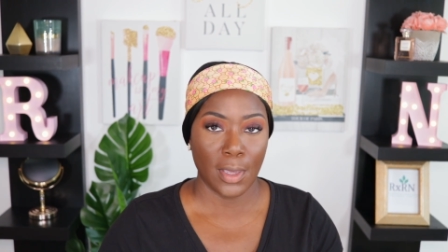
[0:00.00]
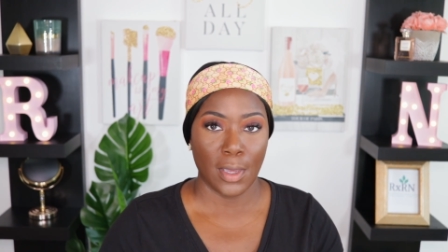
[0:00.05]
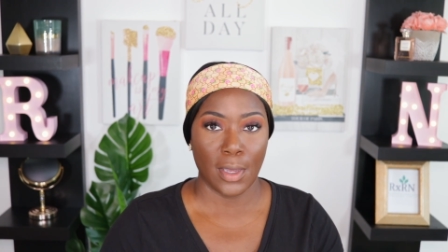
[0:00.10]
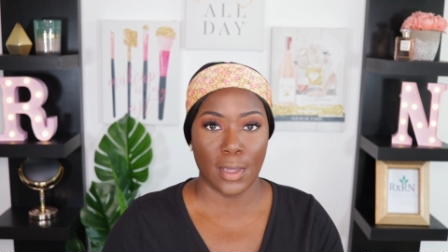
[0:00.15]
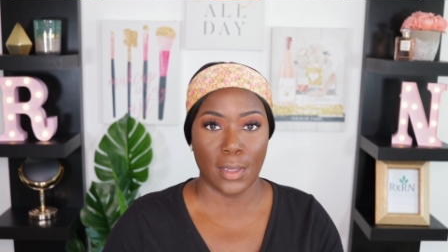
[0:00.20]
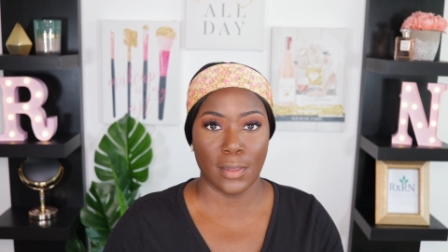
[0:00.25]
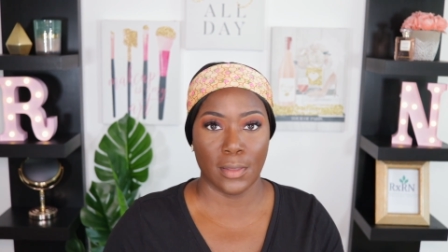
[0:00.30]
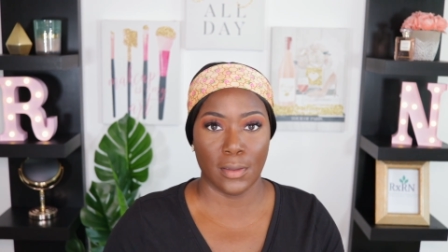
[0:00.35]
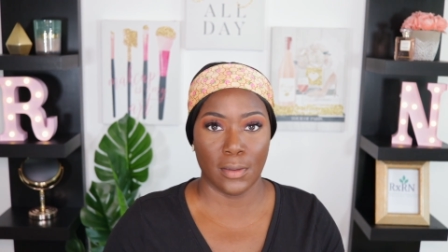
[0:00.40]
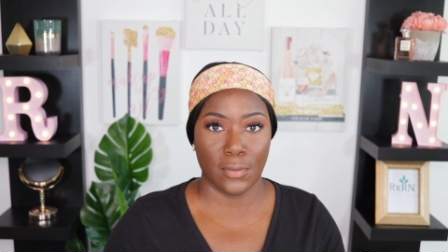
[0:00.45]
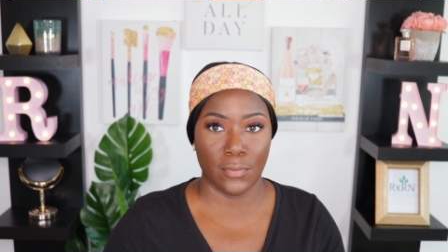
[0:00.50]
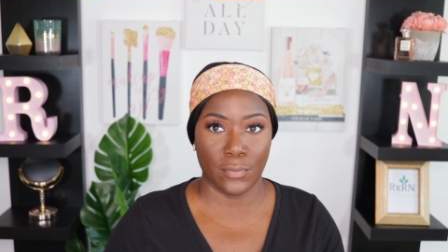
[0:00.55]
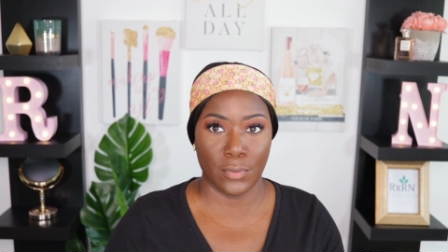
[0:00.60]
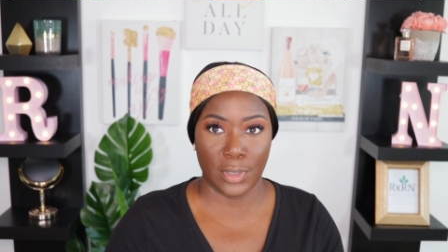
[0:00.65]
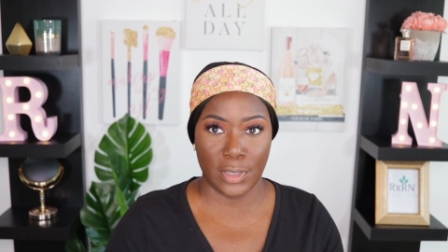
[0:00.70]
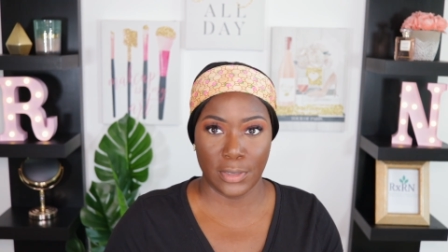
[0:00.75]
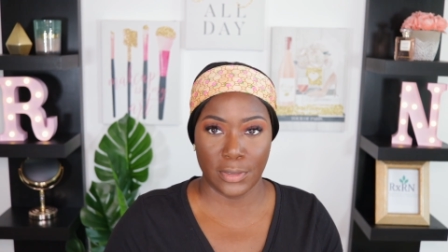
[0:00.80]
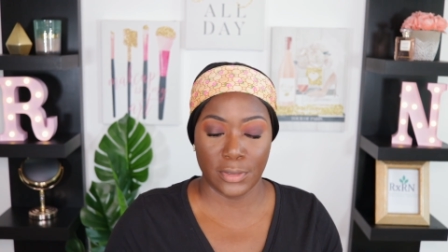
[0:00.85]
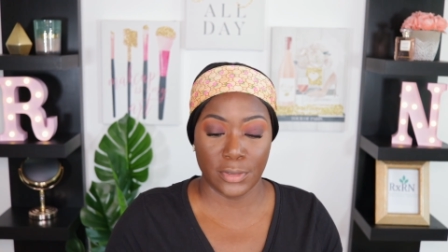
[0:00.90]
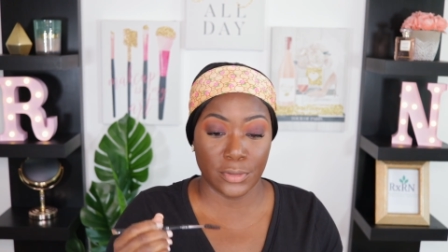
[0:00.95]
I love
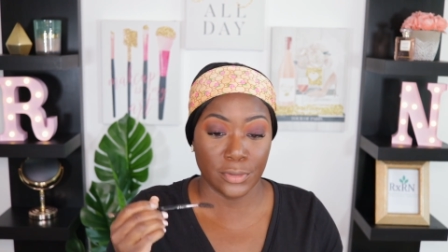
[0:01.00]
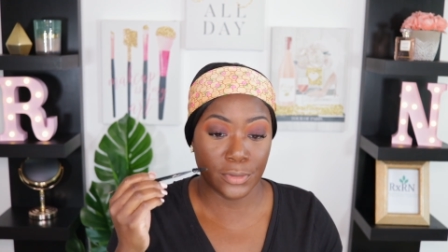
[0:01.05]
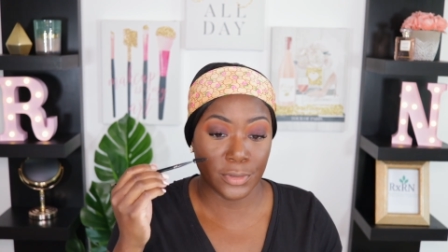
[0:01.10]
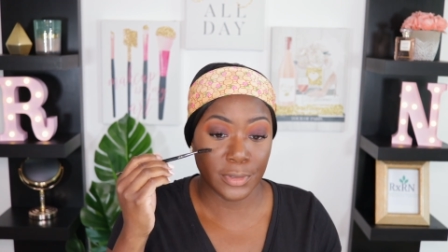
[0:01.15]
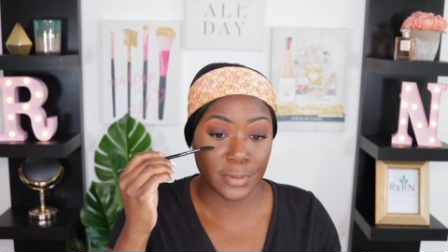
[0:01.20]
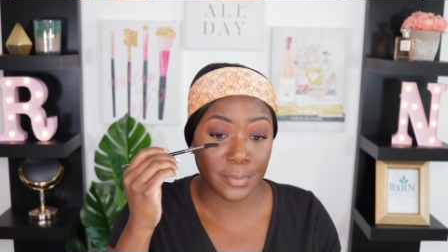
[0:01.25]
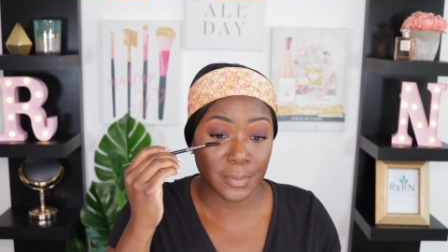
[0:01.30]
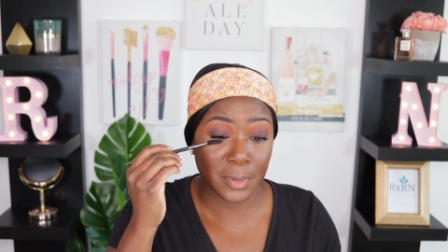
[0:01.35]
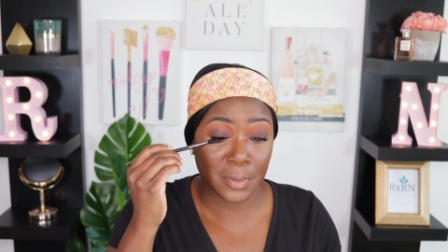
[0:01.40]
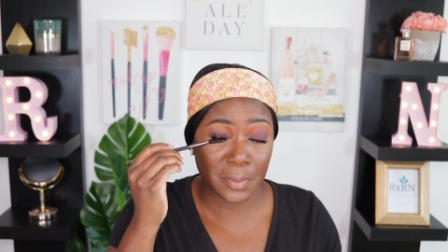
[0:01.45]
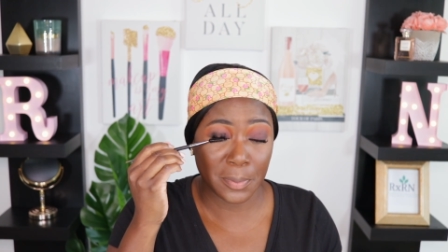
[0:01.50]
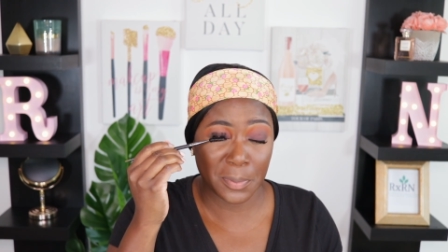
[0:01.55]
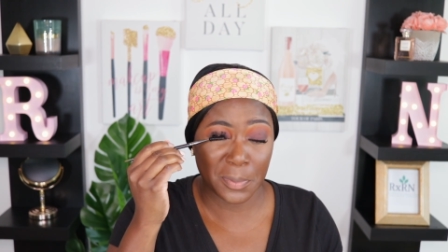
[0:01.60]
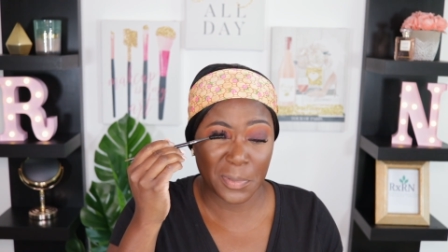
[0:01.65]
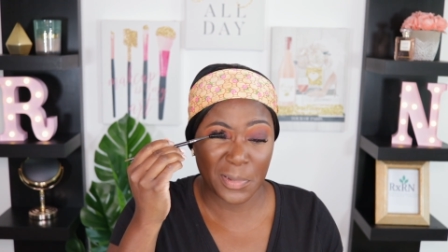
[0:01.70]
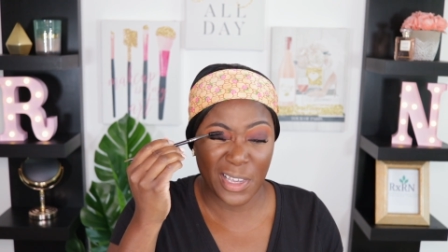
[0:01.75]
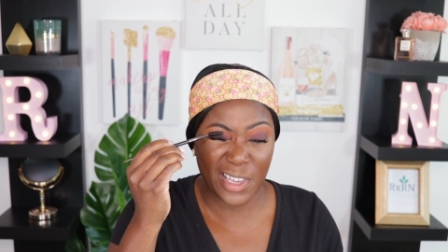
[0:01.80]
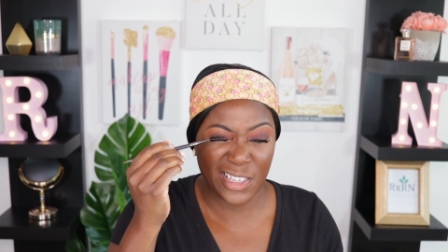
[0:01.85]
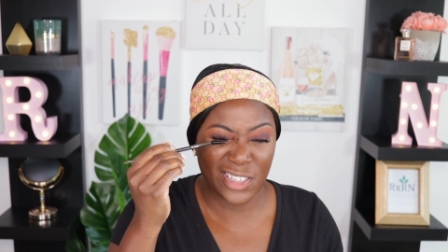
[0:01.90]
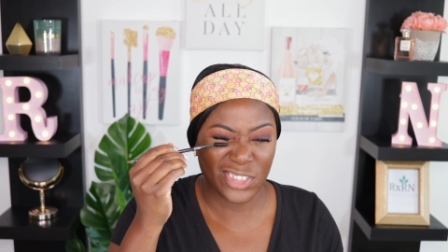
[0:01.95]
wearing strips.
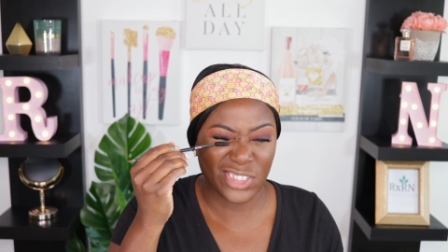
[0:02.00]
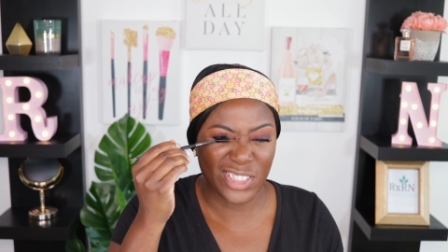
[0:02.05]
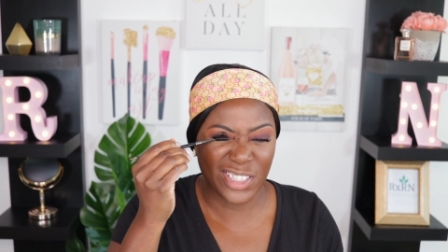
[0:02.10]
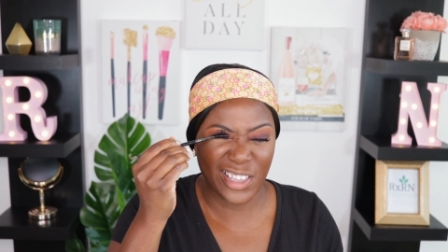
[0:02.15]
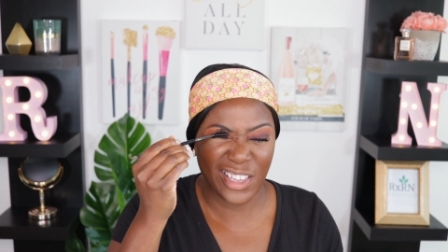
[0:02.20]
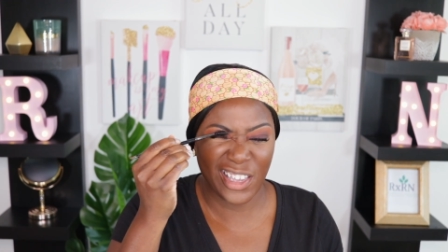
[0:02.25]
I used to